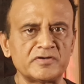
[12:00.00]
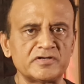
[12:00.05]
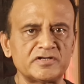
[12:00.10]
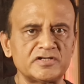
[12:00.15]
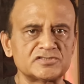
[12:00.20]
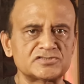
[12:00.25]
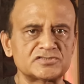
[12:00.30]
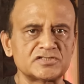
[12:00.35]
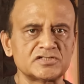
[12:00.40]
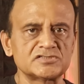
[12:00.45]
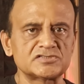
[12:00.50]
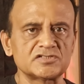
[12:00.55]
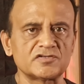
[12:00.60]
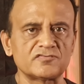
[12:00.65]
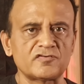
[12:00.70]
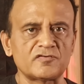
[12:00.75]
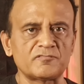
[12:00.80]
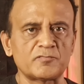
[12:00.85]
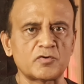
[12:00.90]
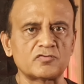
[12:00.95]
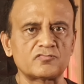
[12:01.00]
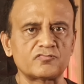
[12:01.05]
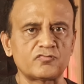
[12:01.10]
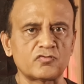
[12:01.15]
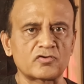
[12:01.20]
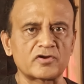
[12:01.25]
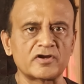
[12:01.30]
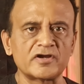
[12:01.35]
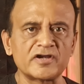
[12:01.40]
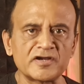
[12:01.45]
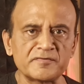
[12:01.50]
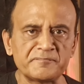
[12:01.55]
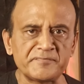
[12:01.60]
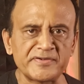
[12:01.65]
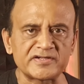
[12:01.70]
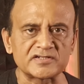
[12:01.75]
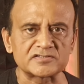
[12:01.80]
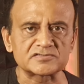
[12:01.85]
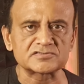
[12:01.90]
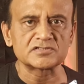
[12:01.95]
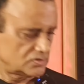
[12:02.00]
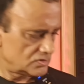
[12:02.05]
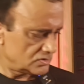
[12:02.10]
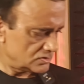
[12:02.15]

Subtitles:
distance of about 400 meters.